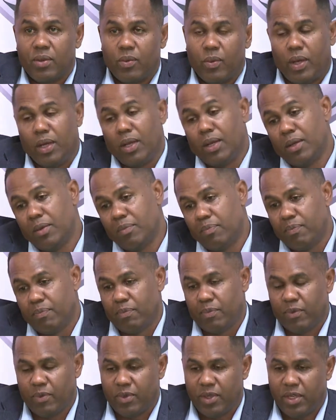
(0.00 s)
Well,
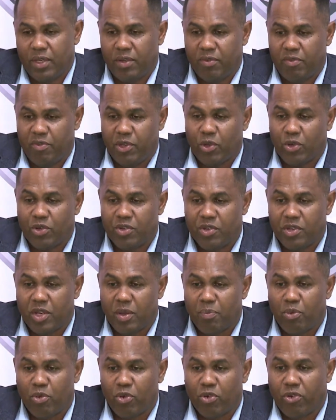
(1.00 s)
if we consider
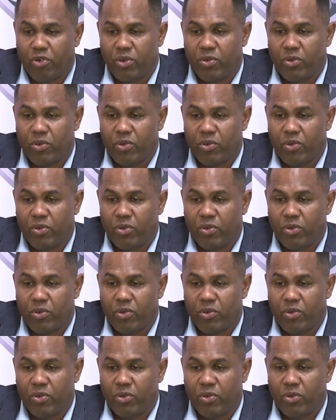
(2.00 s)
Puerto Rico